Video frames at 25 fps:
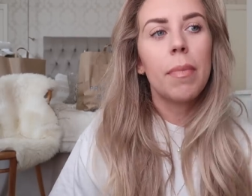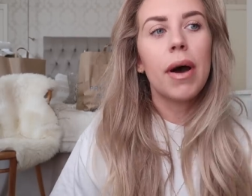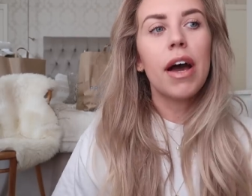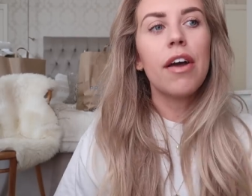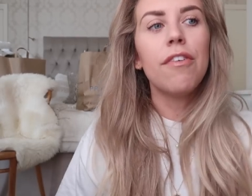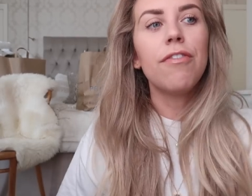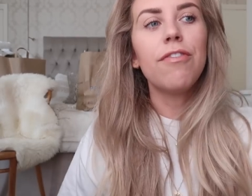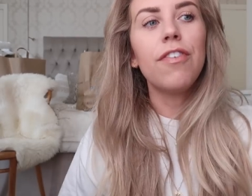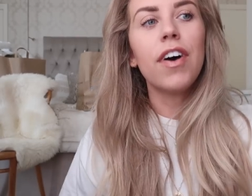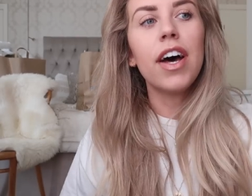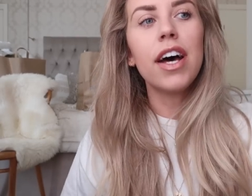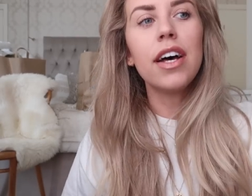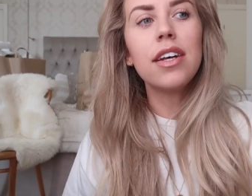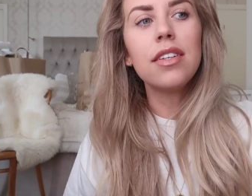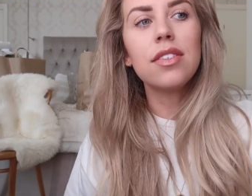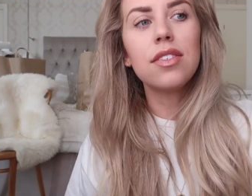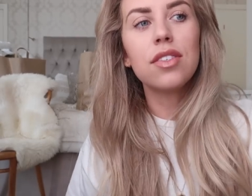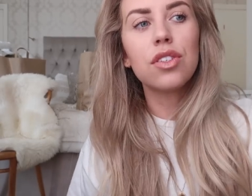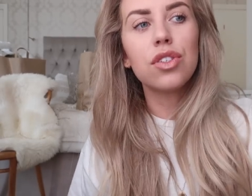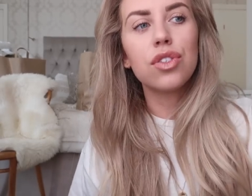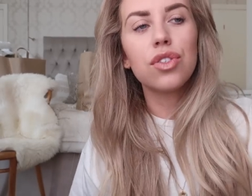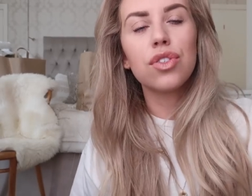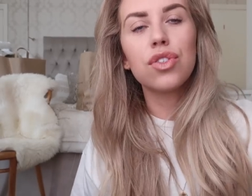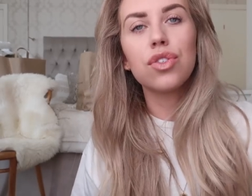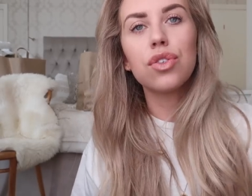But I
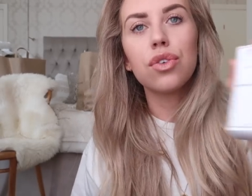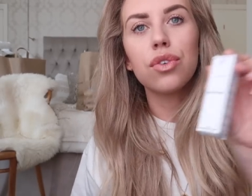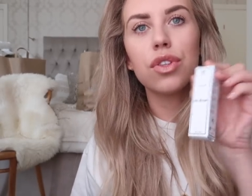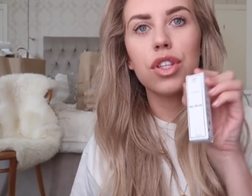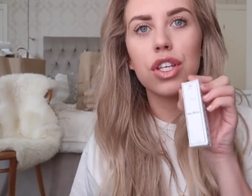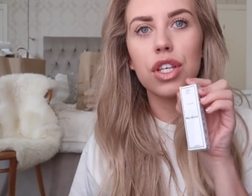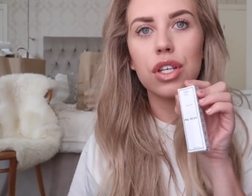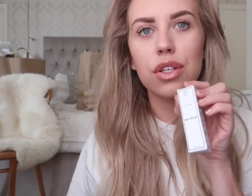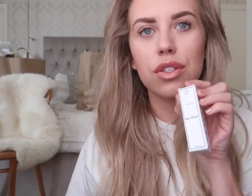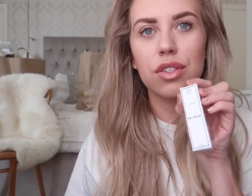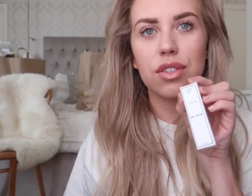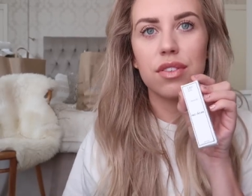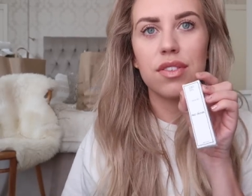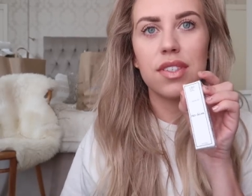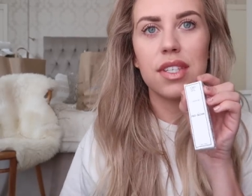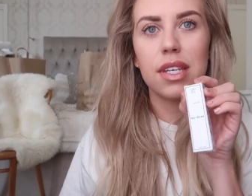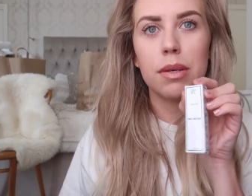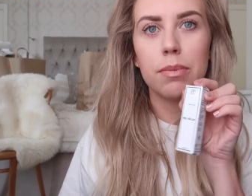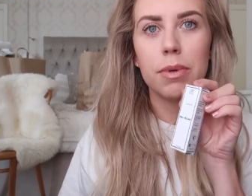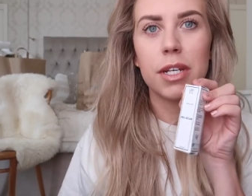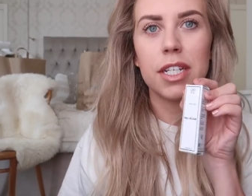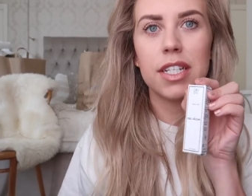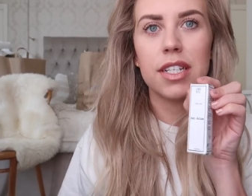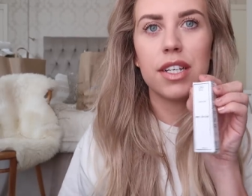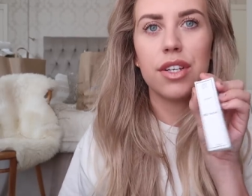first saw the use of
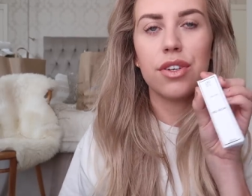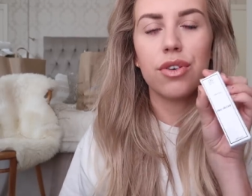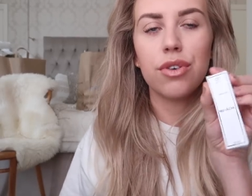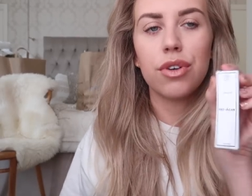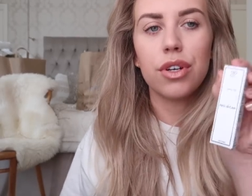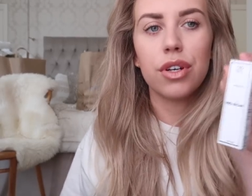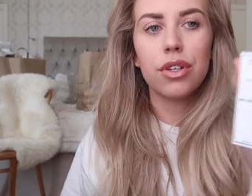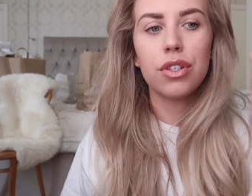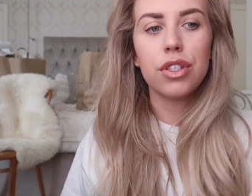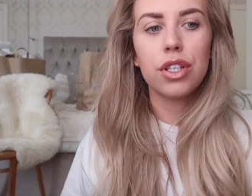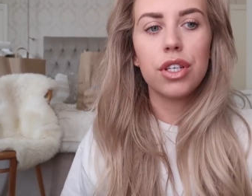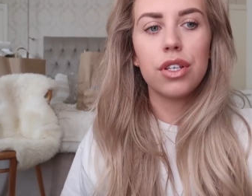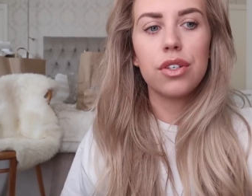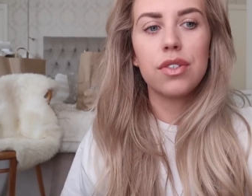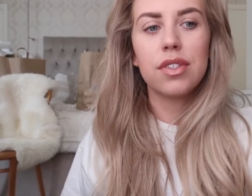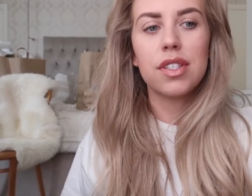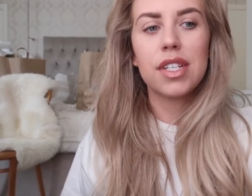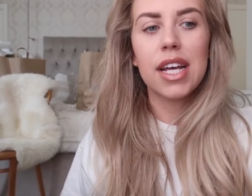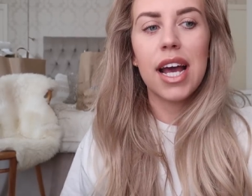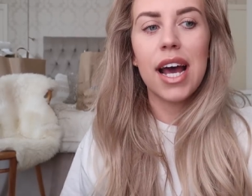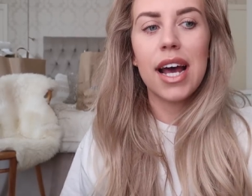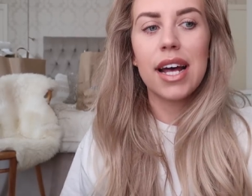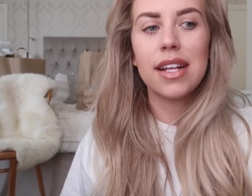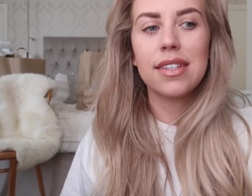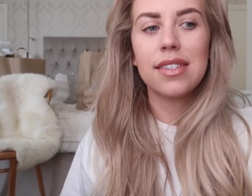CBD oil
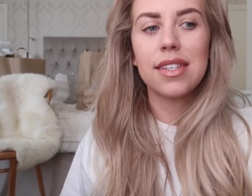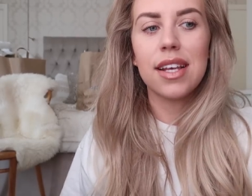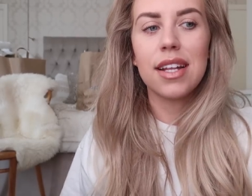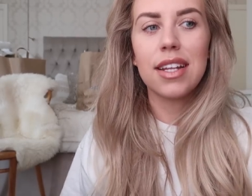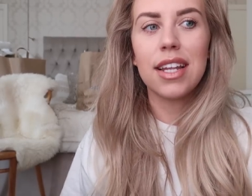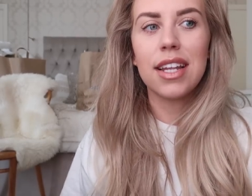used as